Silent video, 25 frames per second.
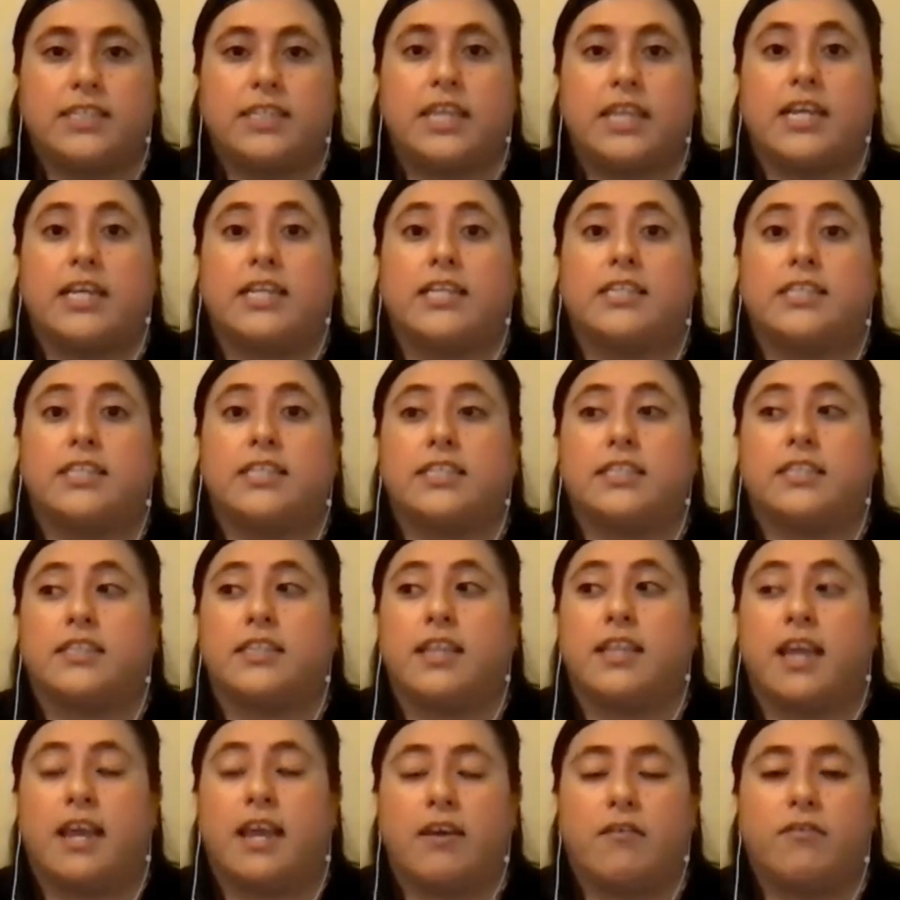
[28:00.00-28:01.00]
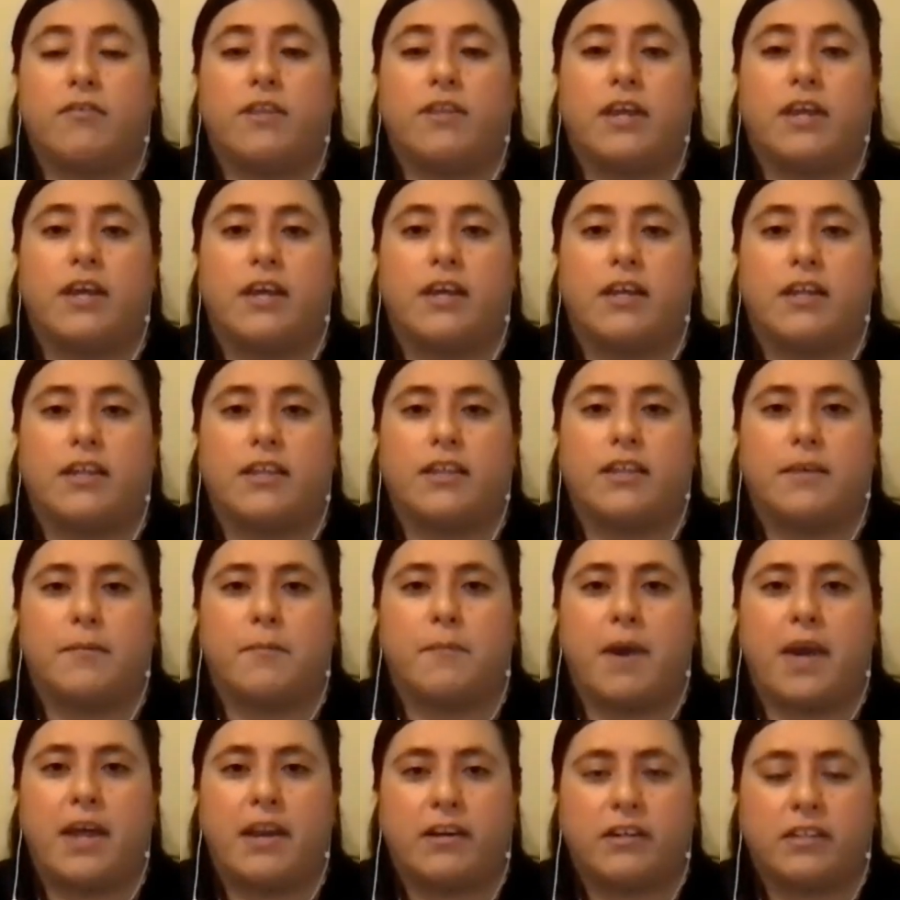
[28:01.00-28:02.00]
things down that
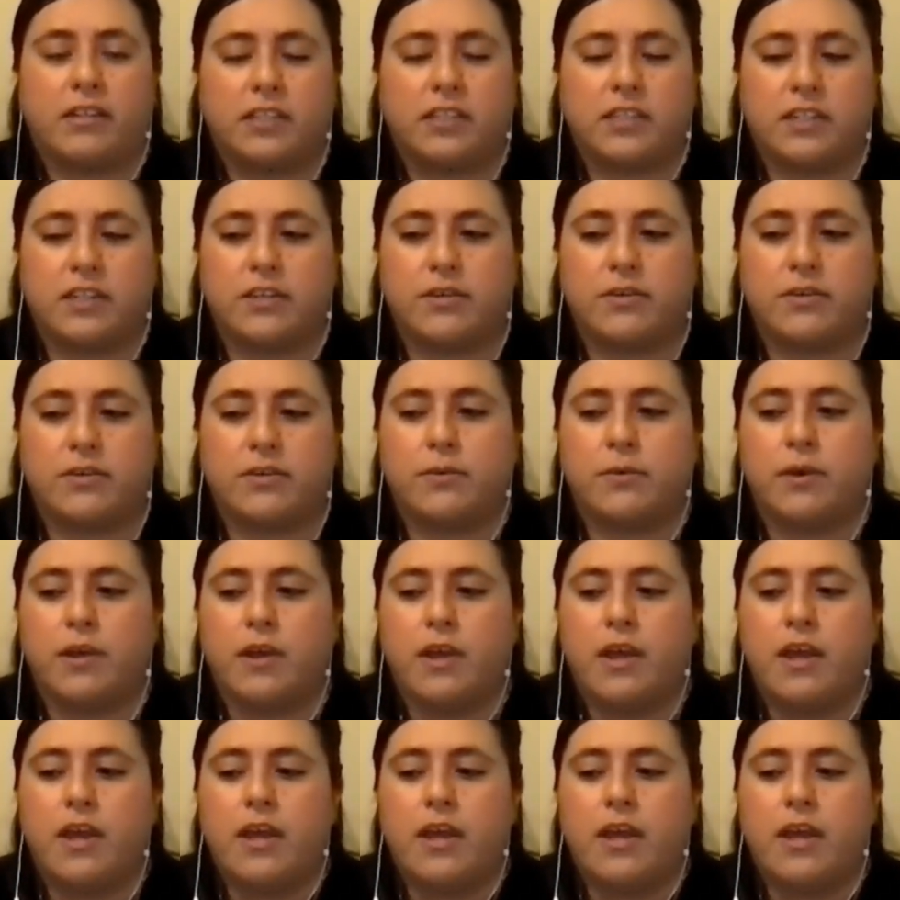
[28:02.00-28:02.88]
matter to you,